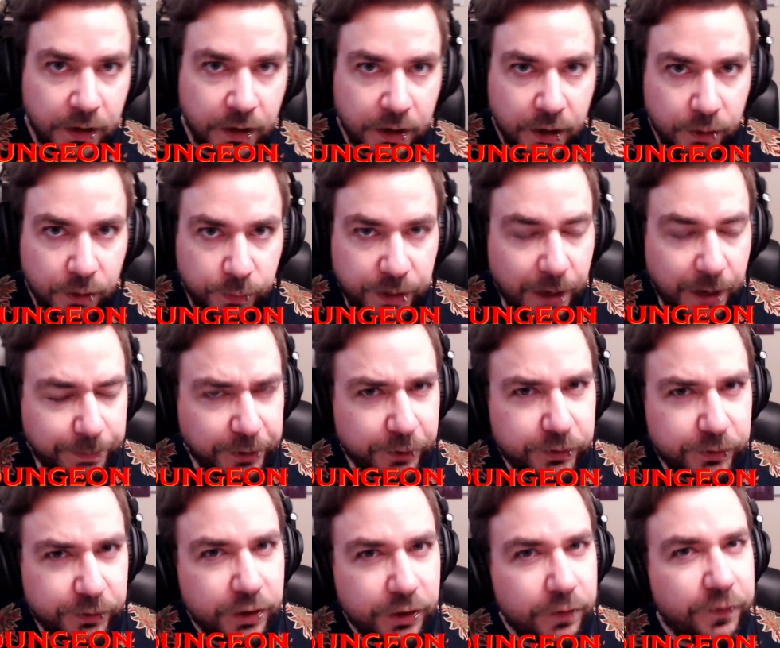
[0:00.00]
We upload
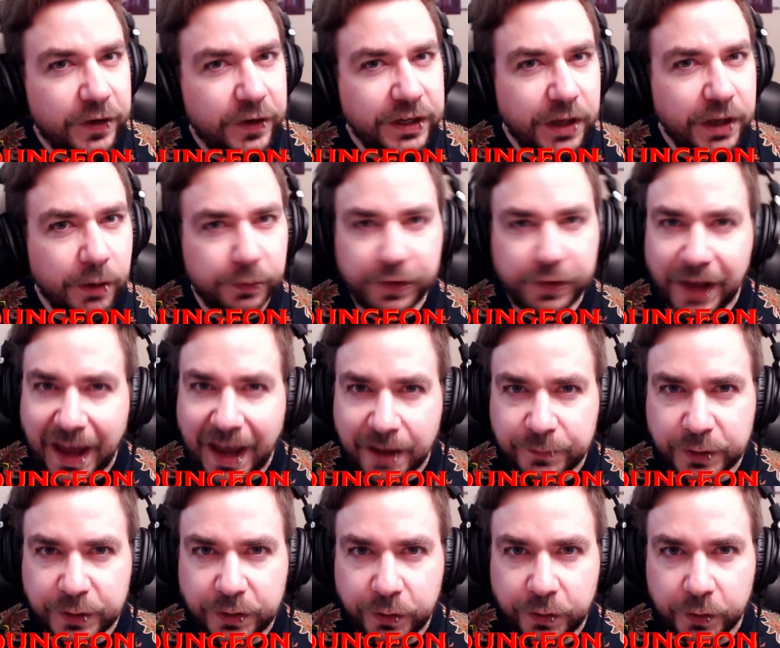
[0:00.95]
new videos
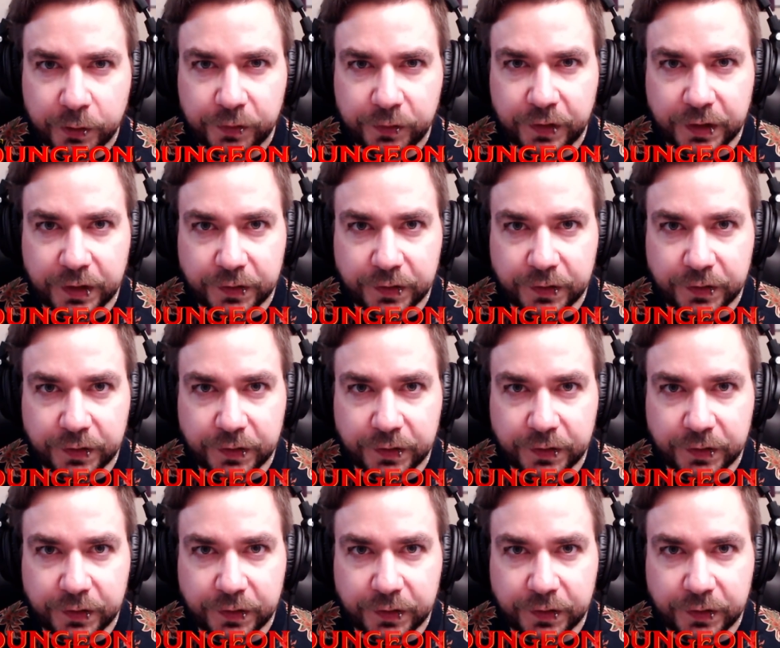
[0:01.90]
every Thursday,